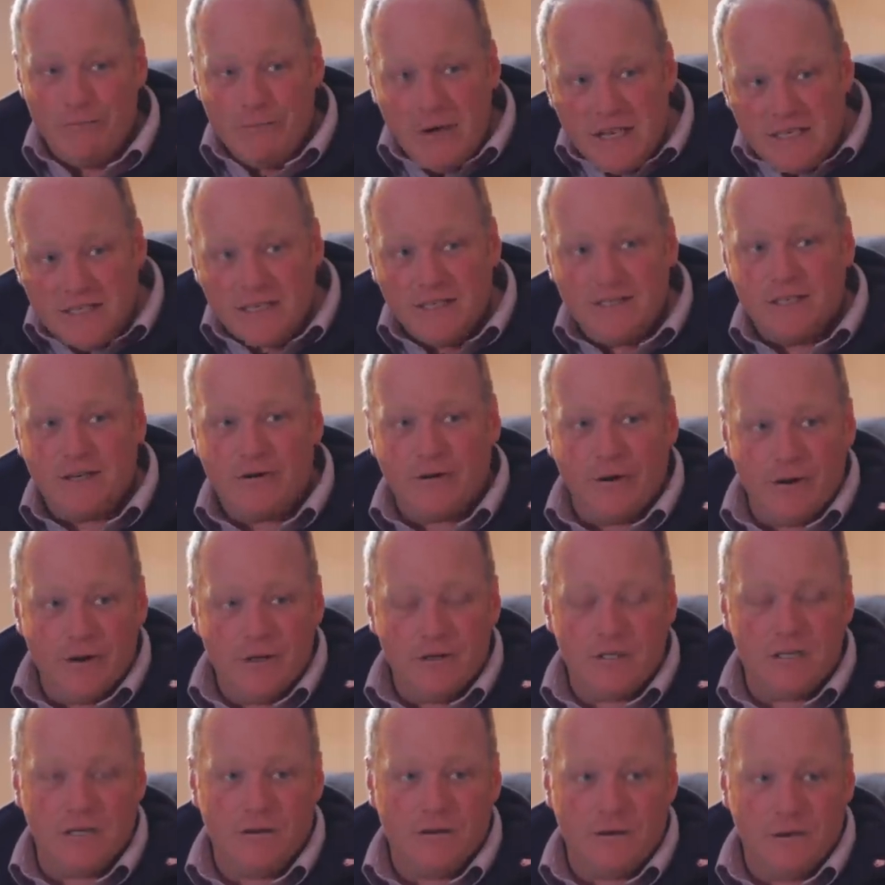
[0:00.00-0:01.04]
So you're
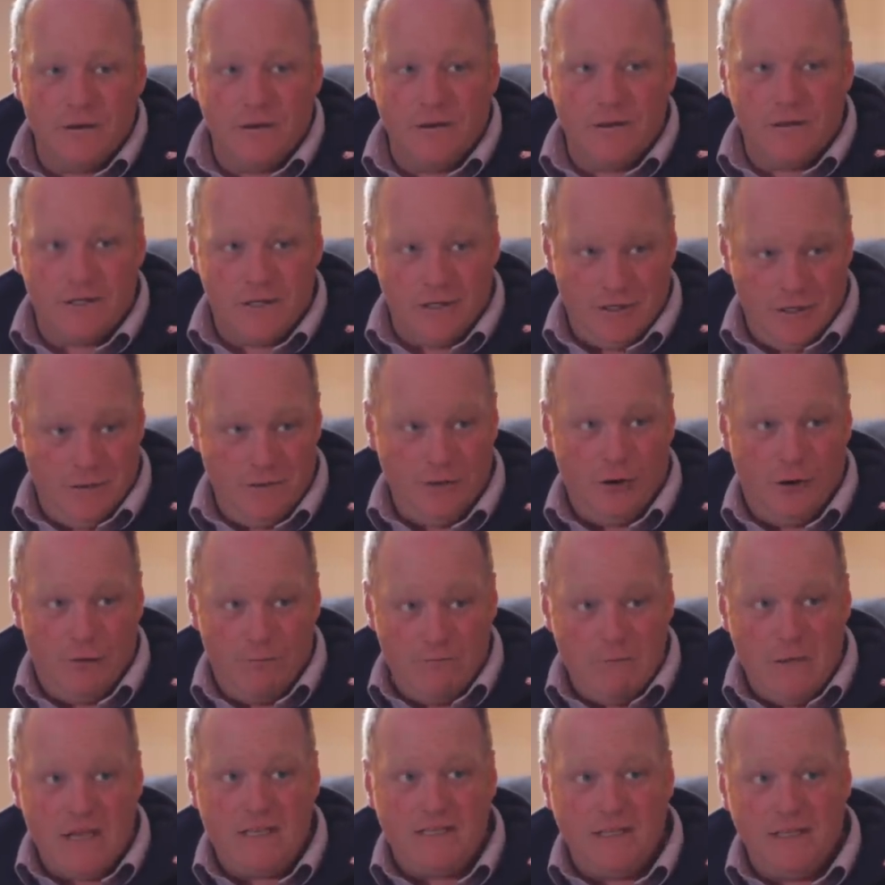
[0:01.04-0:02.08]
admitting to, to
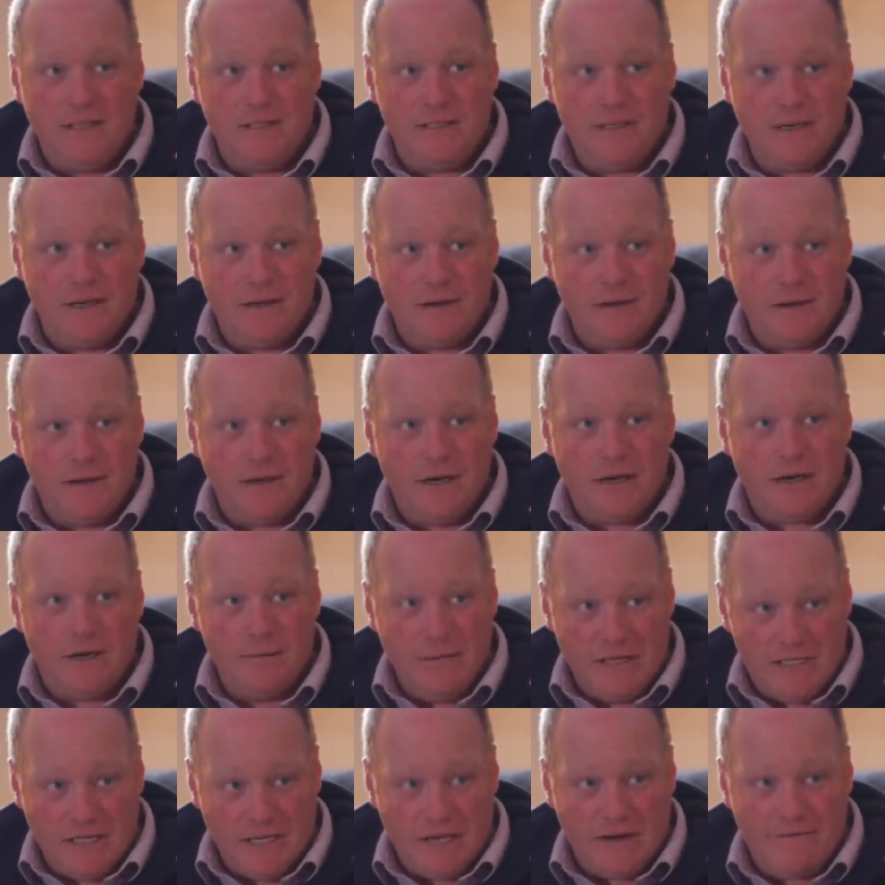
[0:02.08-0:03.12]
to you're admitting
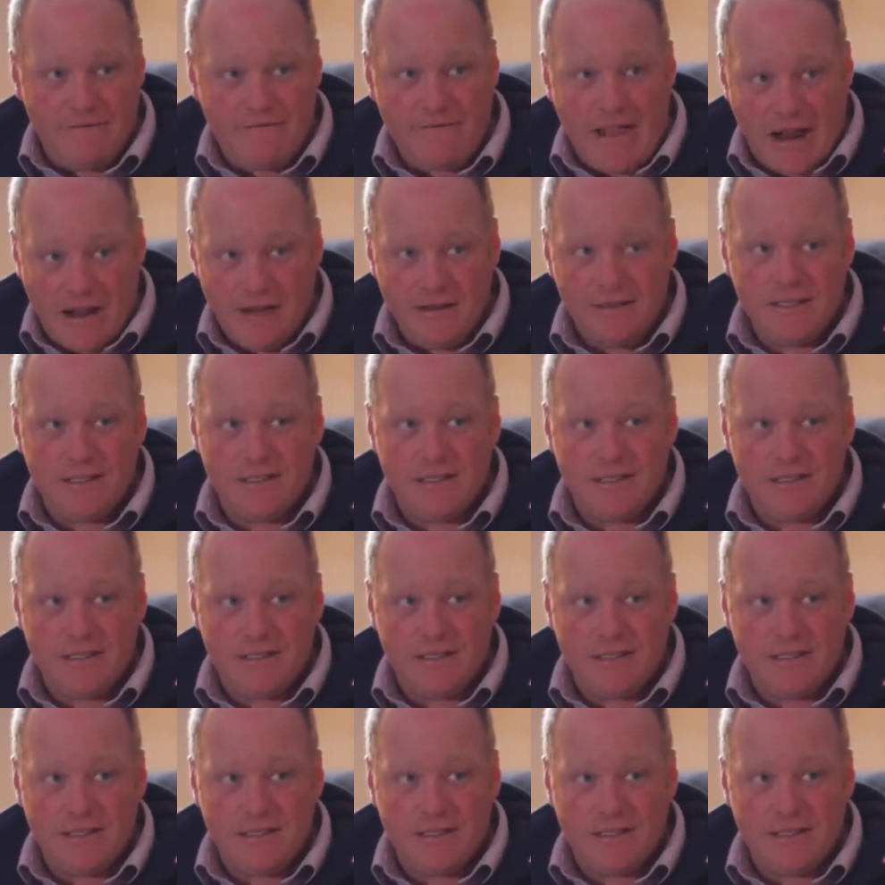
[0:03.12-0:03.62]
to uh, committing an